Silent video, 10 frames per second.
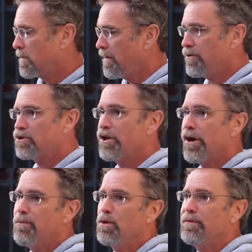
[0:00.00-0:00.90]
If your
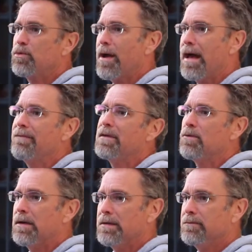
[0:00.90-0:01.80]
chair moves, we're having
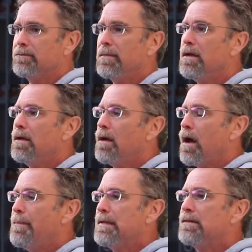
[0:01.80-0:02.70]
one.
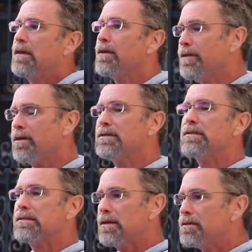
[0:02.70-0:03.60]

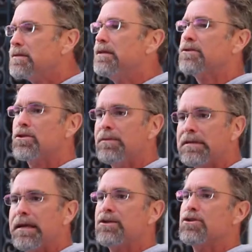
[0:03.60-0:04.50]
There's
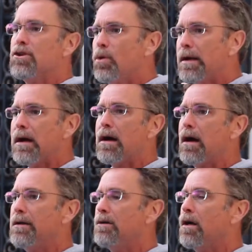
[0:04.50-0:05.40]
instrumentation going
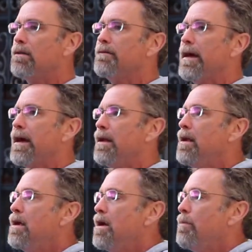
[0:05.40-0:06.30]
on and all of that,
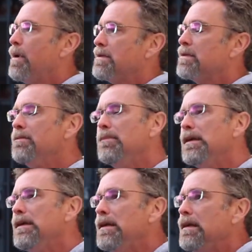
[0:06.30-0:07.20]
but to
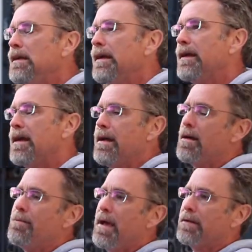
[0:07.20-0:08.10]
me, and again, I
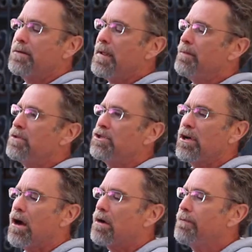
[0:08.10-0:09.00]
come back to maybe the
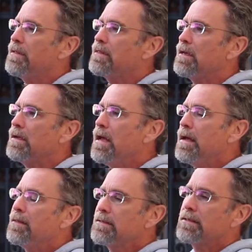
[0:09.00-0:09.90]
geography thing.
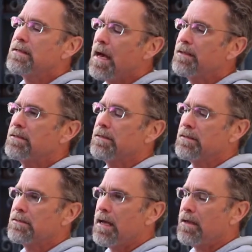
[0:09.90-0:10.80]
This is not
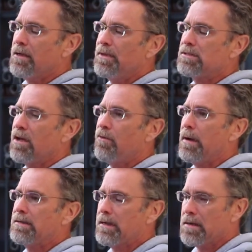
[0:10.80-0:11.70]
going to be solved
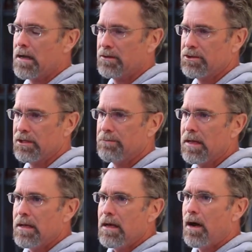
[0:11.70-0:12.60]
by technology.
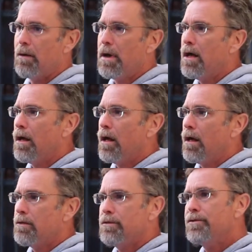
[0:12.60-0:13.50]

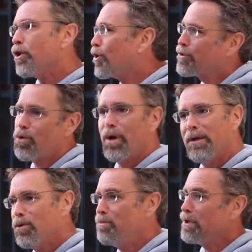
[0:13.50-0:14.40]
The
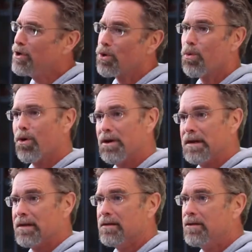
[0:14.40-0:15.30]
earthquake will be your
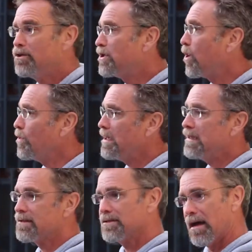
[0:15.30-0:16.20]
warning. You don't
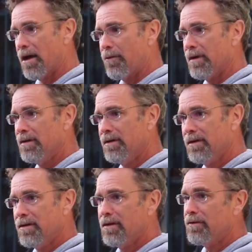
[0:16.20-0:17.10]
need a siren.
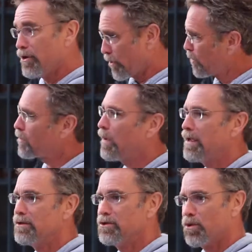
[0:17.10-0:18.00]
The
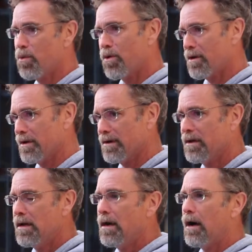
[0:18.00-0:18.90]
earthquake is your warning.
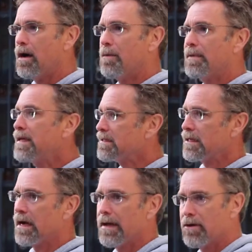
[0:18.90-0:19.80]
Get
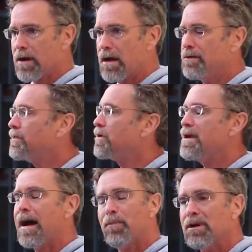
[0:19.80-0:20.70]
to high ground. They're
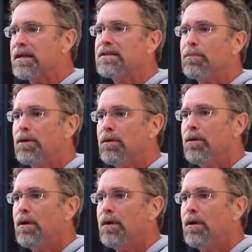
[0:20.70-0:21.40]
not predictable,